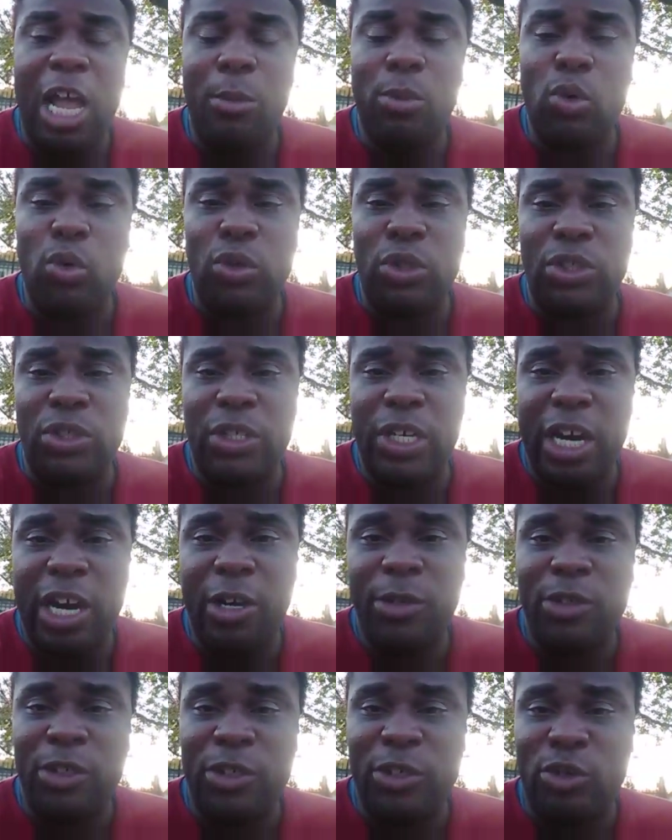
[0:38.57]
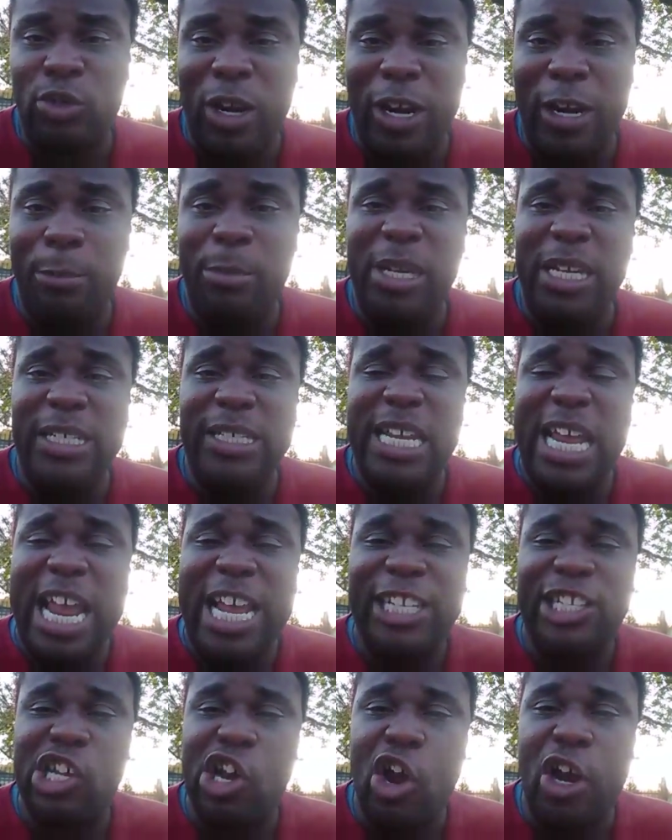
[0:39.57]
Cruise's character, is trying to be
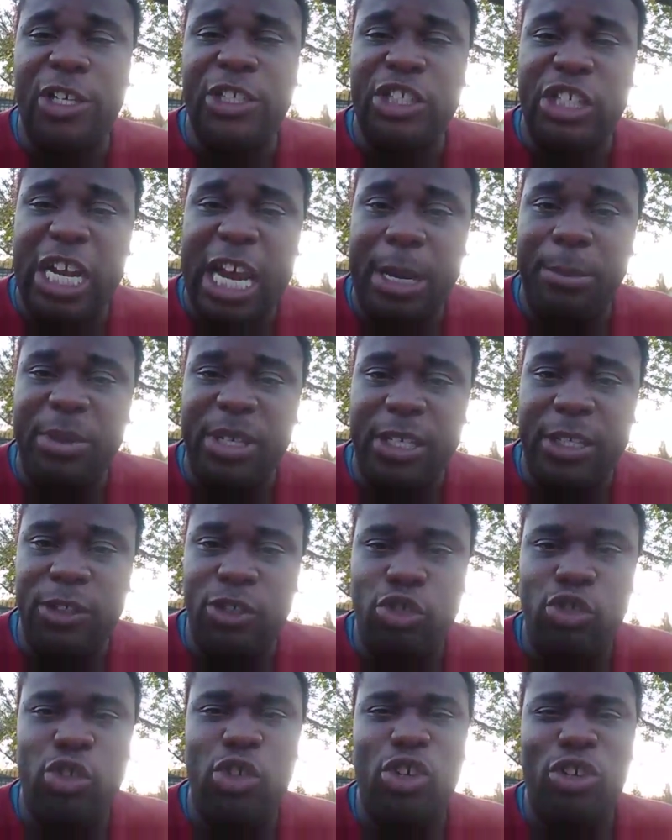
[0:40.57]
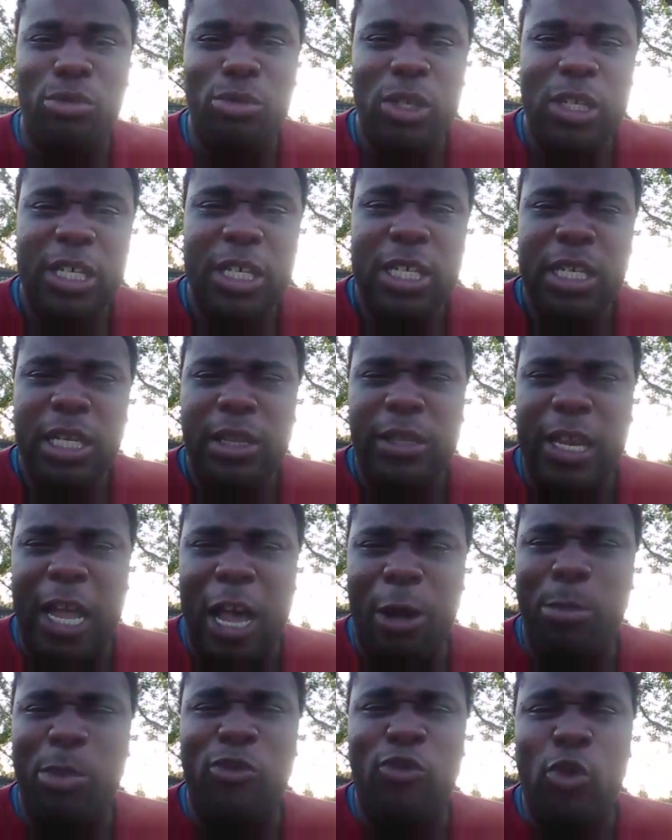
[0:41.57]
NASCAR champion. You know,
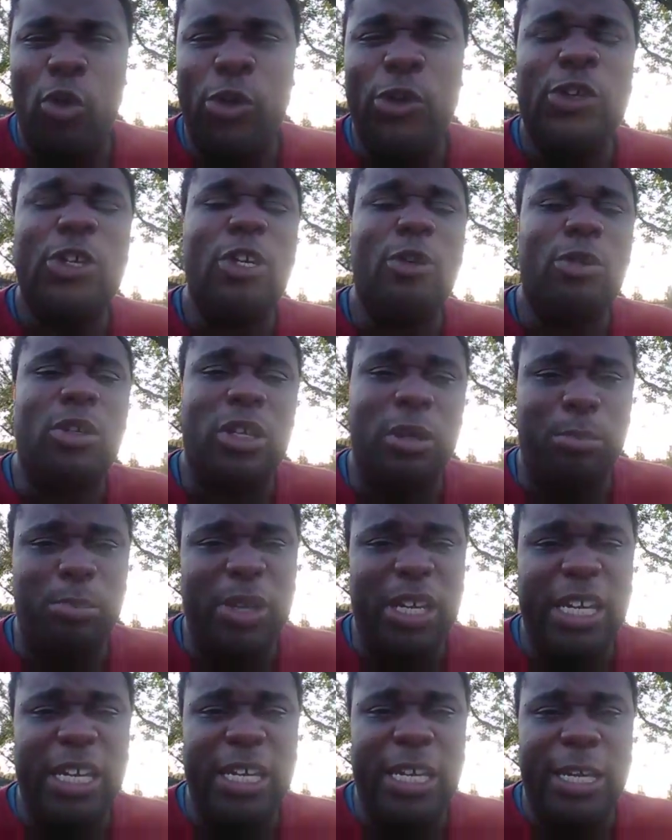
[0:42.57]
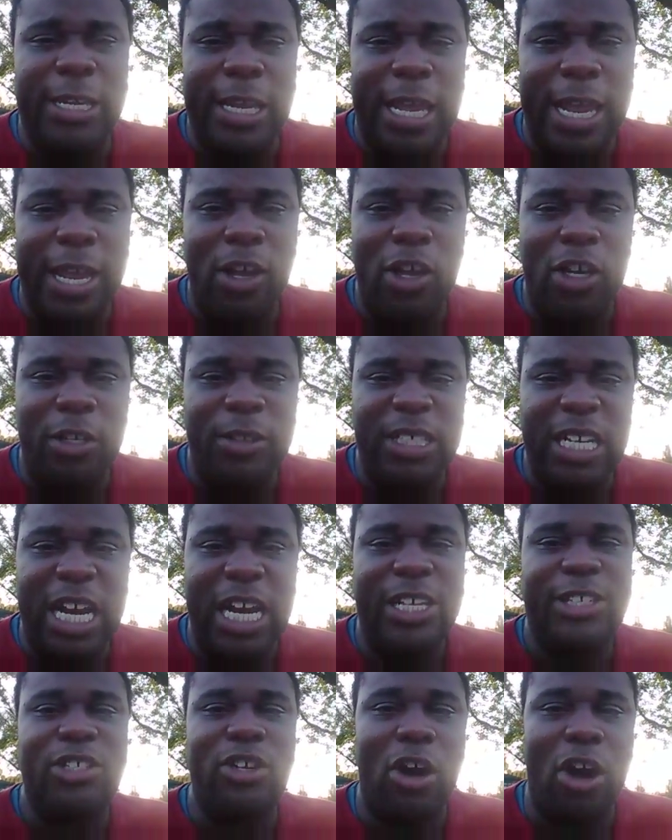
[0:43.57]
now before you can compete in a
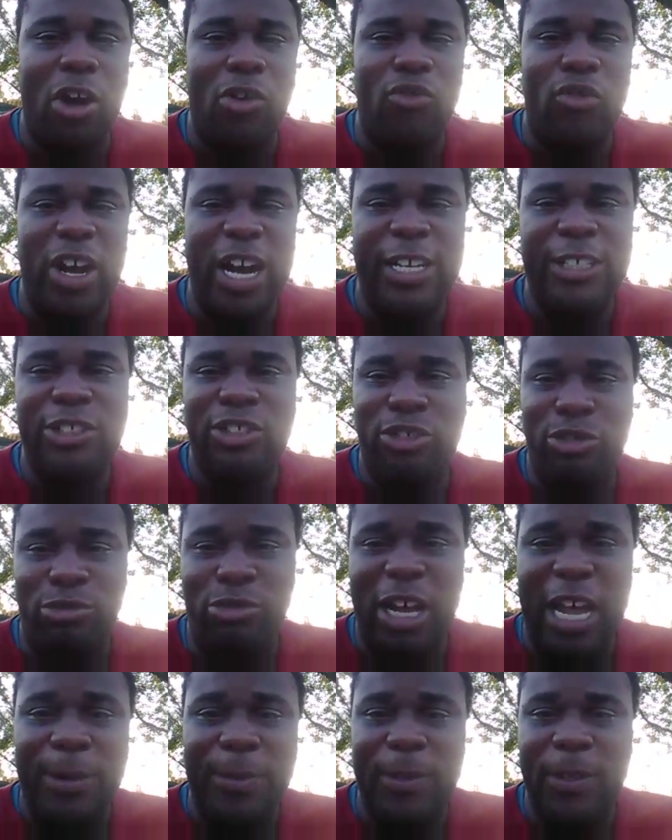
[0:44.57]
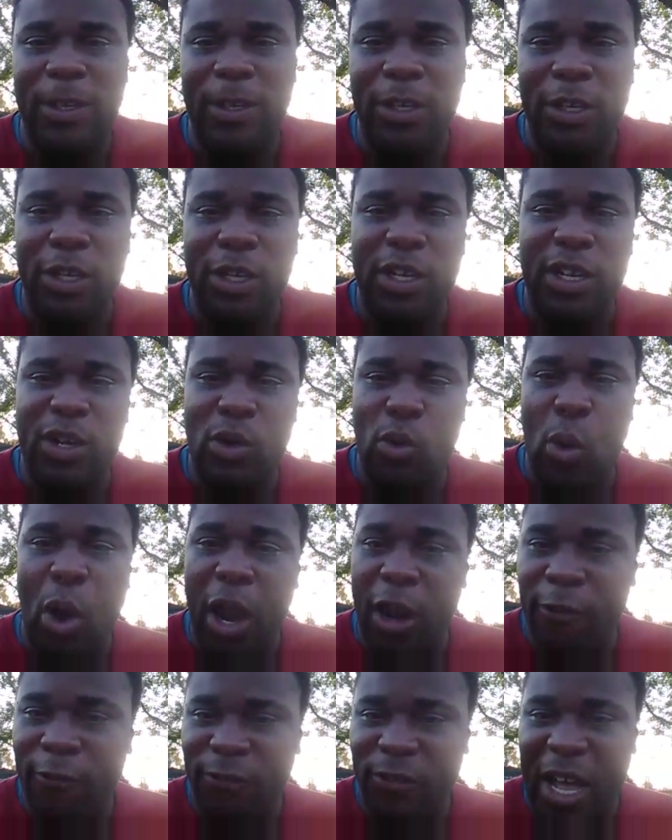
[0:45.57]
NASCAR race, you have to
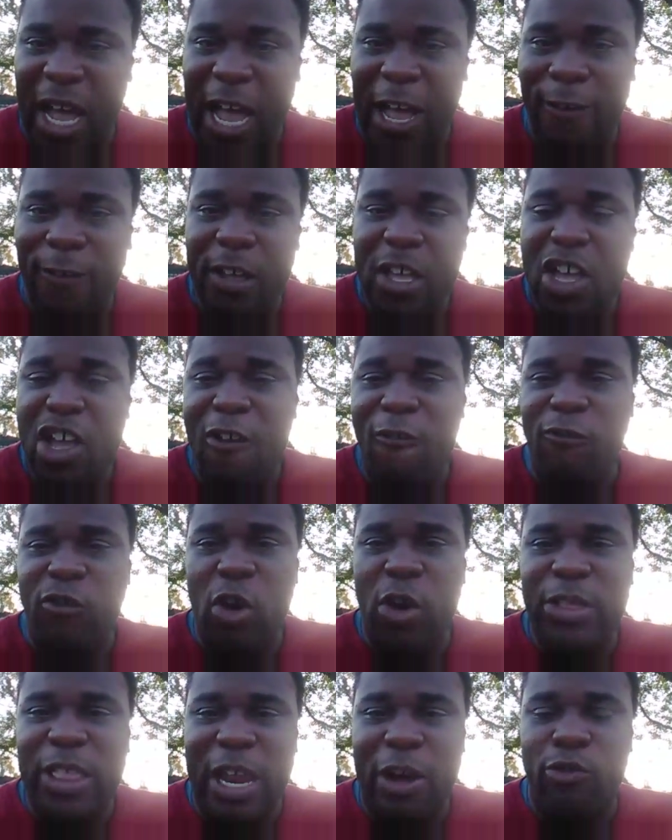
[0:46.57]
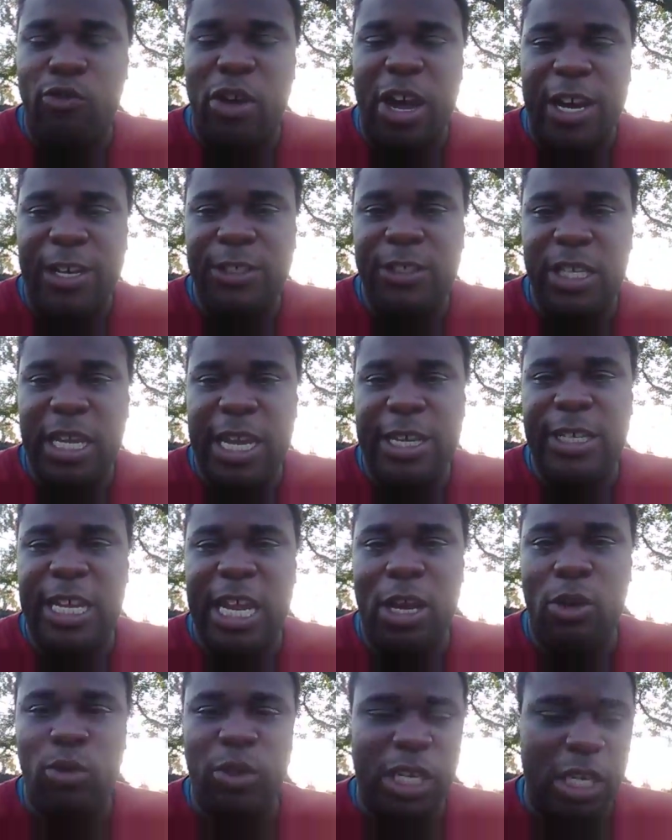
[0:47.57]
qualify for that race, and
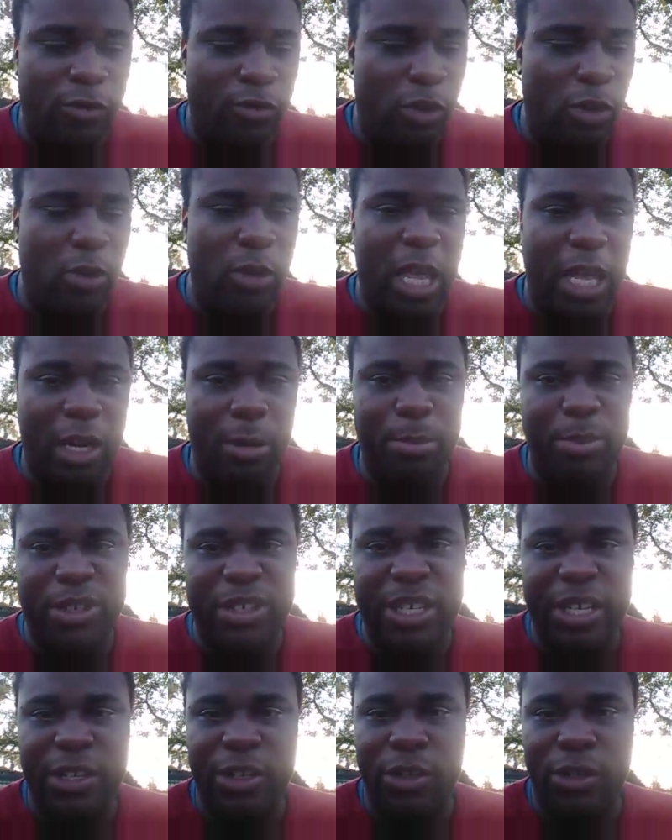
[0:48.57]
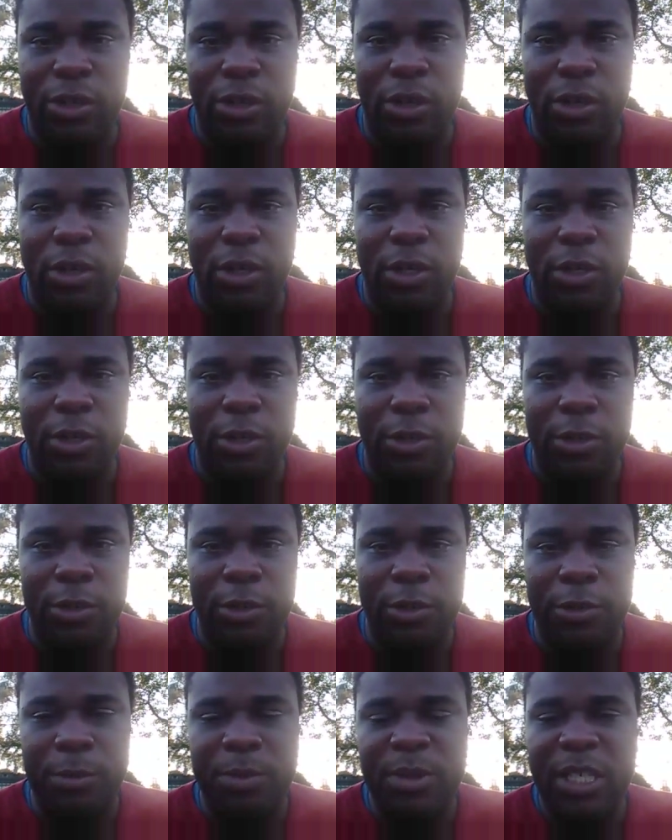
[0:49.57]
they'll give you like a particular
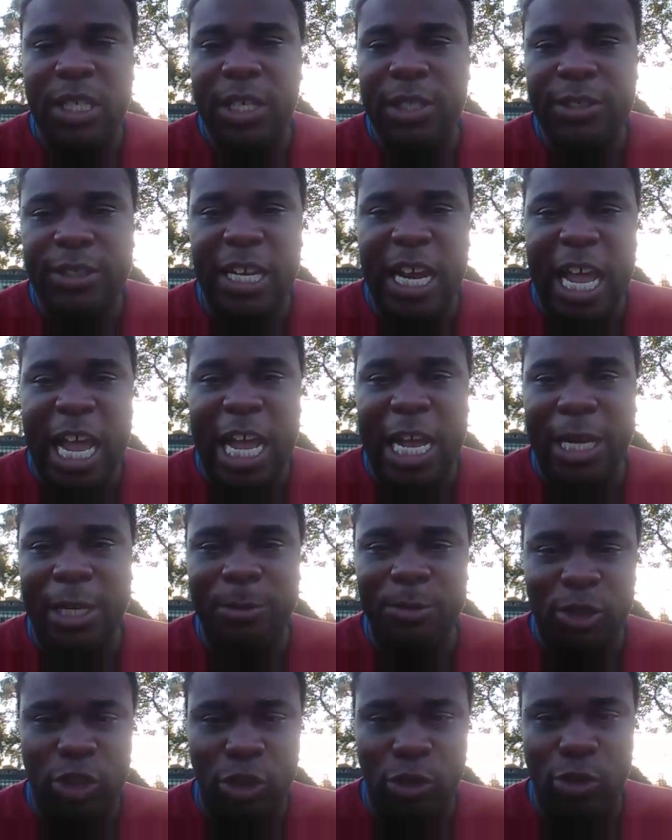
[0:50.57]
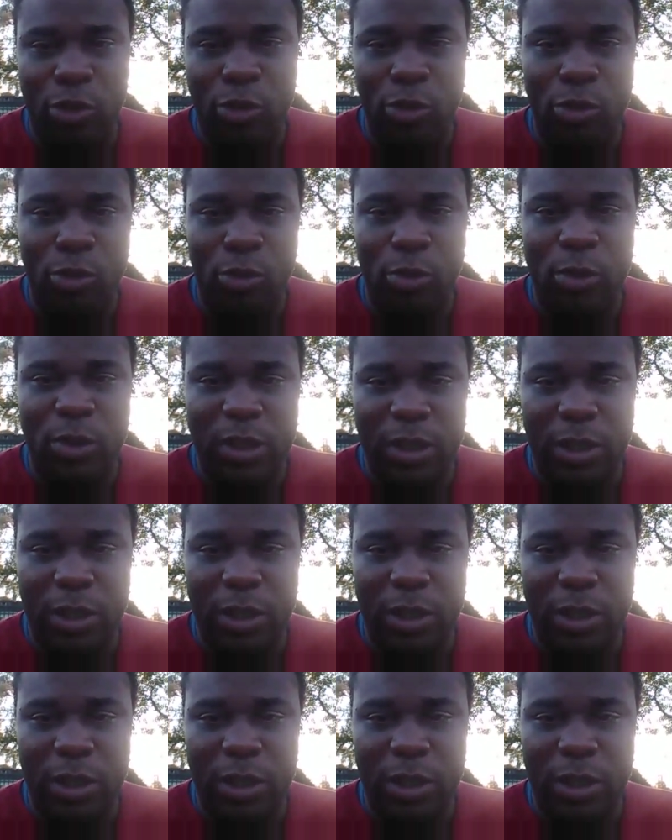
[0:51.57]
time to